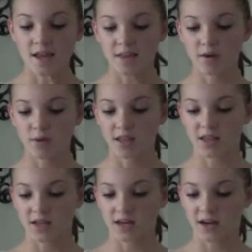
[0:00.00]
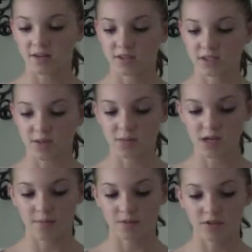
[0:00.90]
That way they can have the same
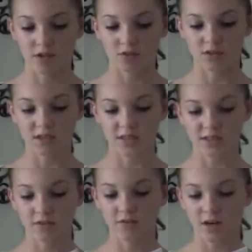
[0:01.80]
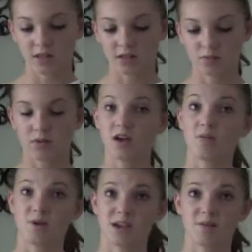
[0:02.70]
type of clothes as their friends
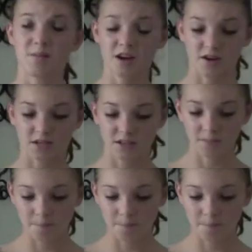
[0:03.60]
without being embarrassed.